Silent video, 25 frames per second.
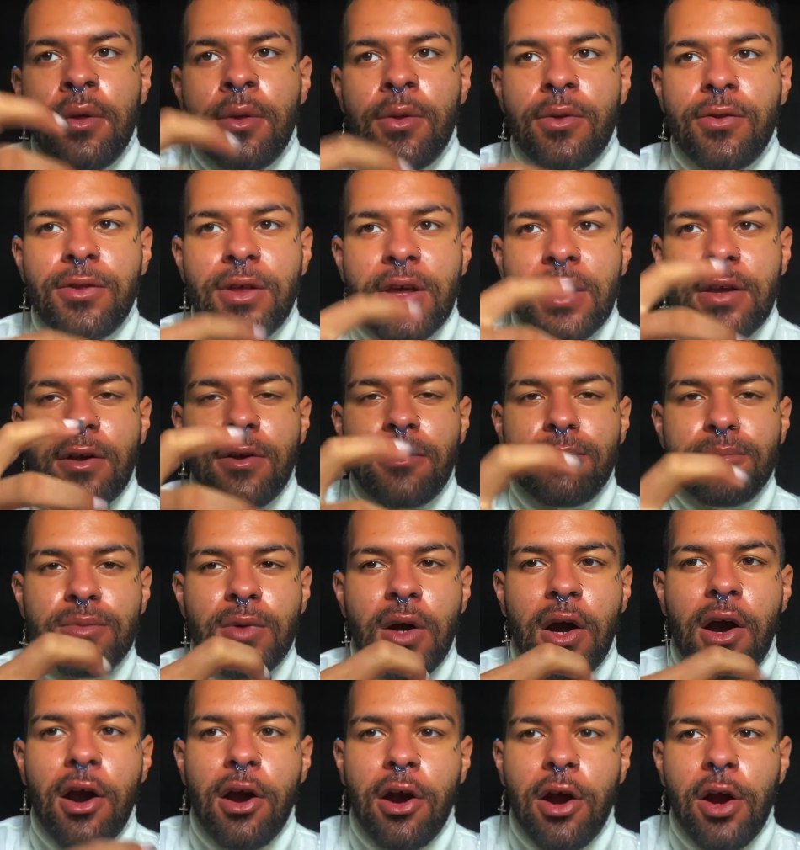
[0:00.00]
thing
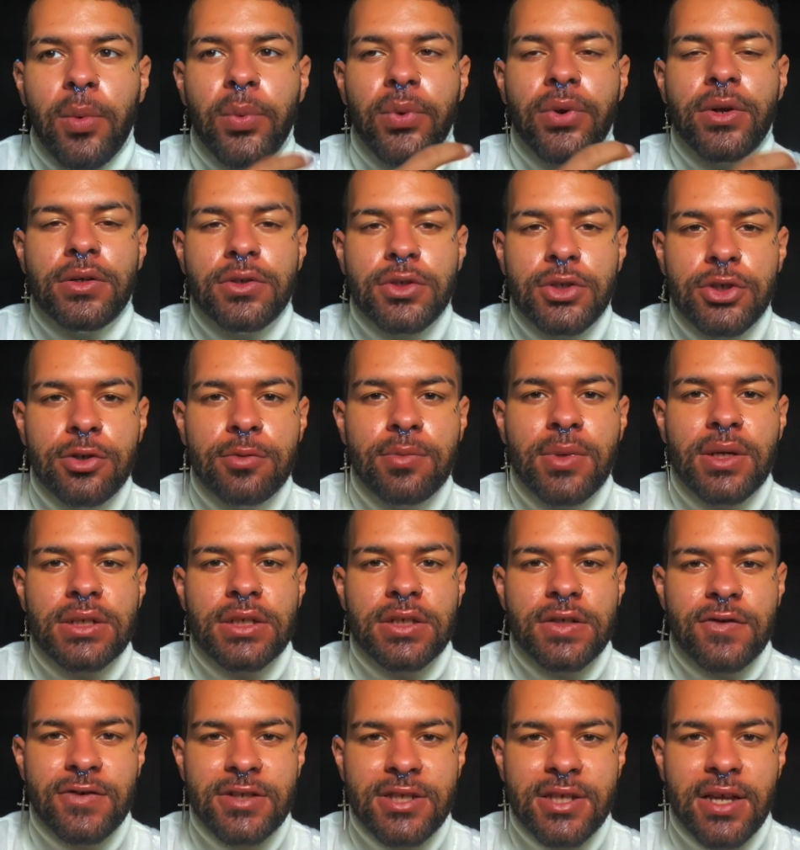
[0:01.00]
harboring too much
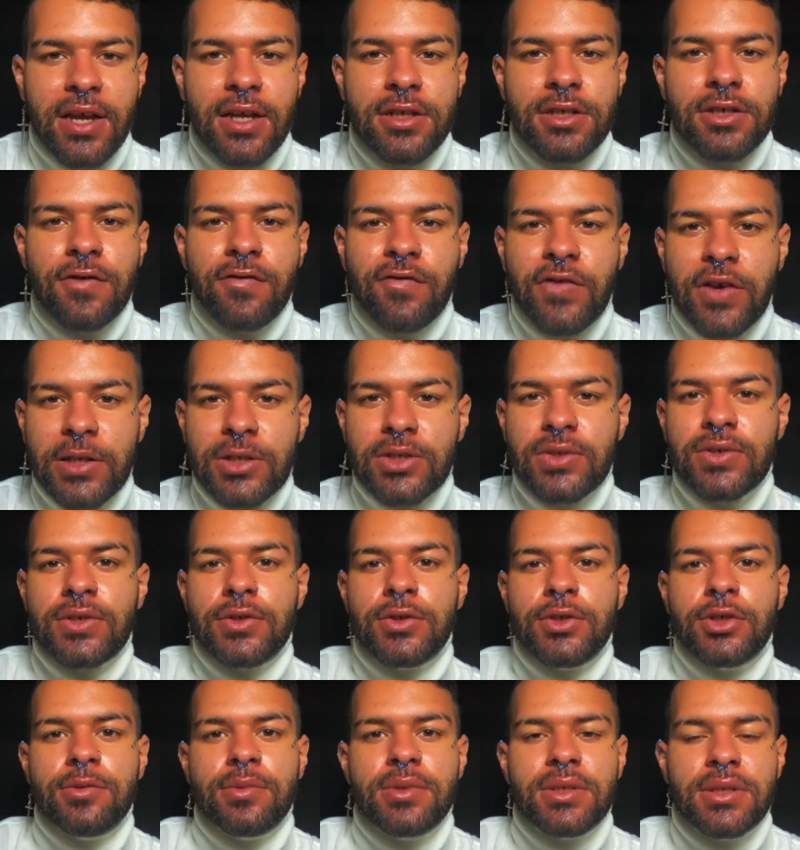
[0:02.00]
inside you, festering
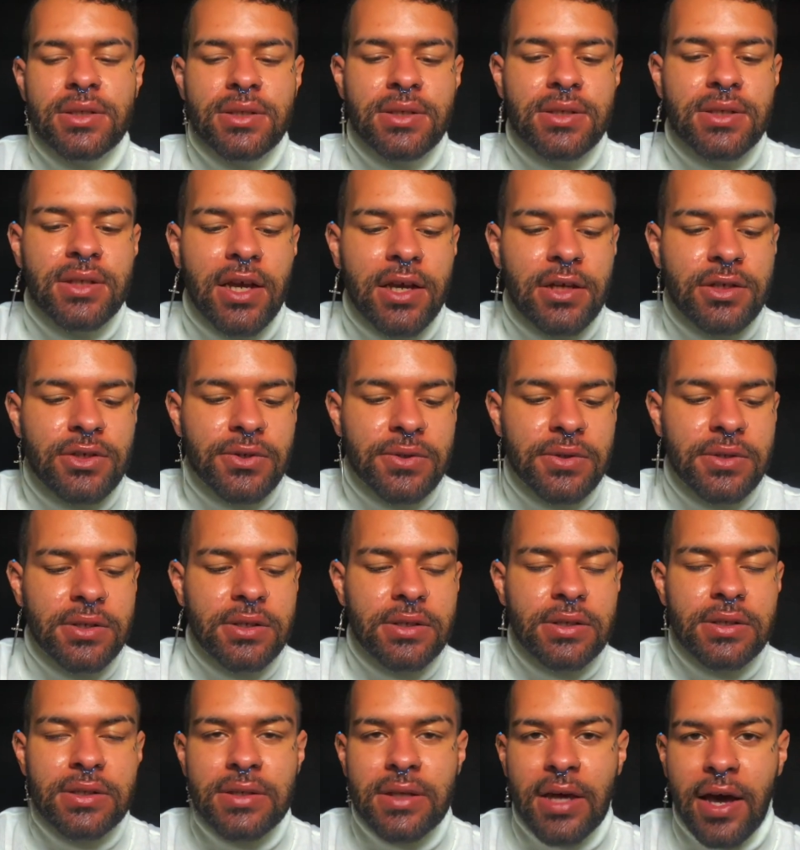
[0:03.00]
too much inside you, the
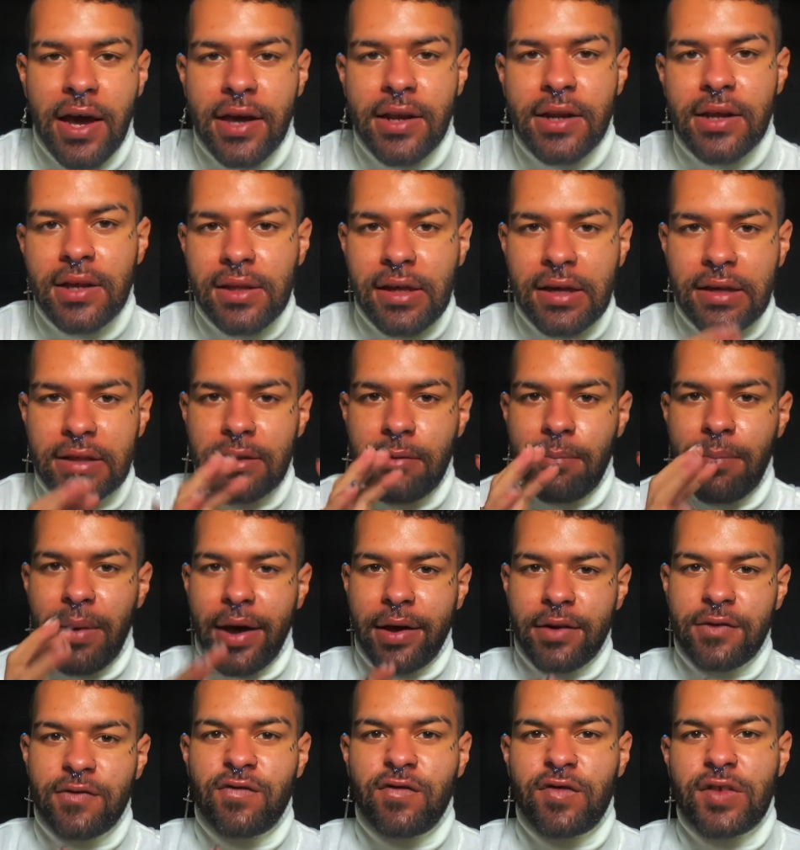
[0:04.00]
anxiety, like the
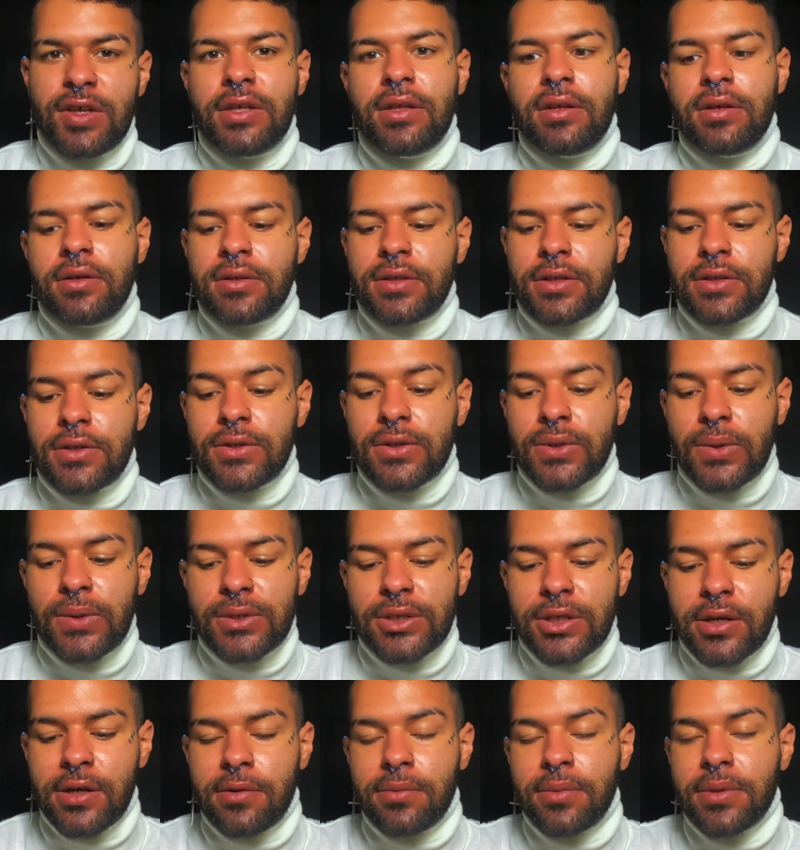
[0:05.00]
bad feelings
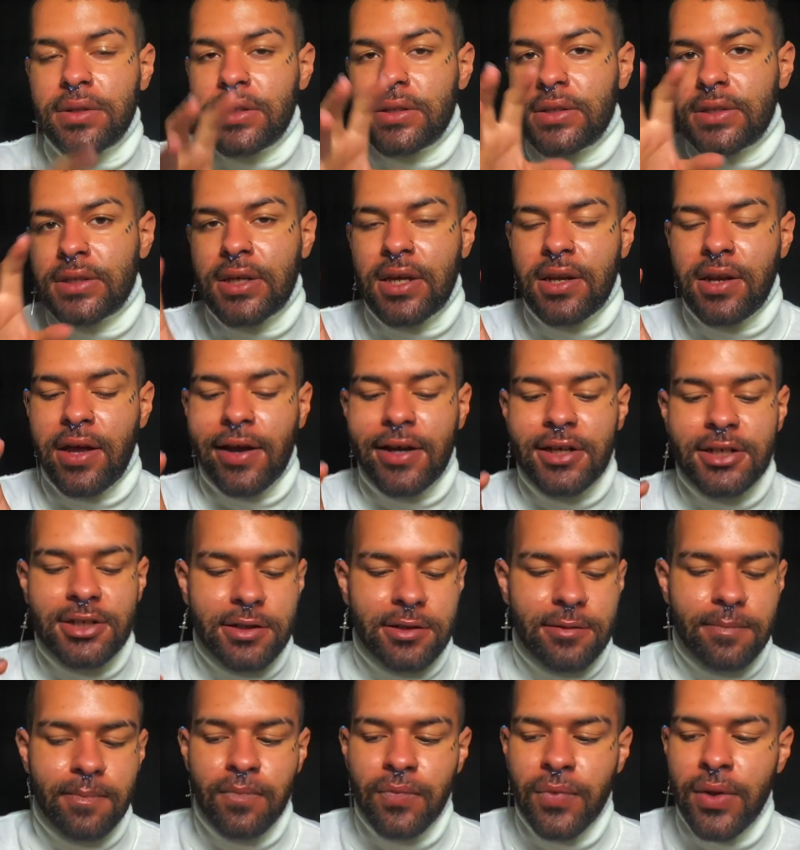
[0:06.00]
associated with this
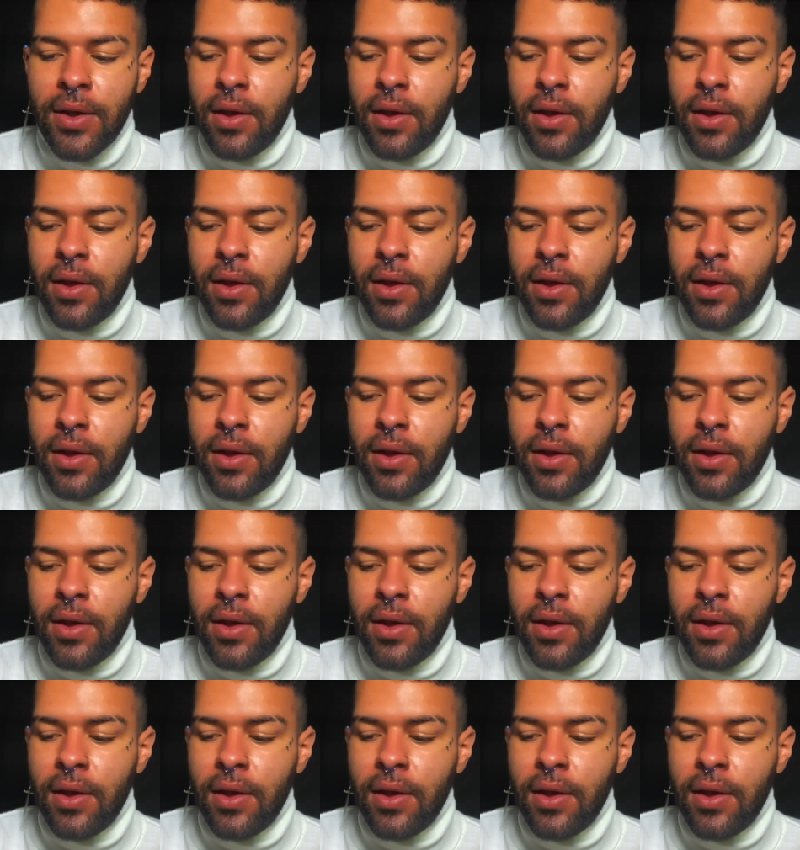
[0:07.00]
connection.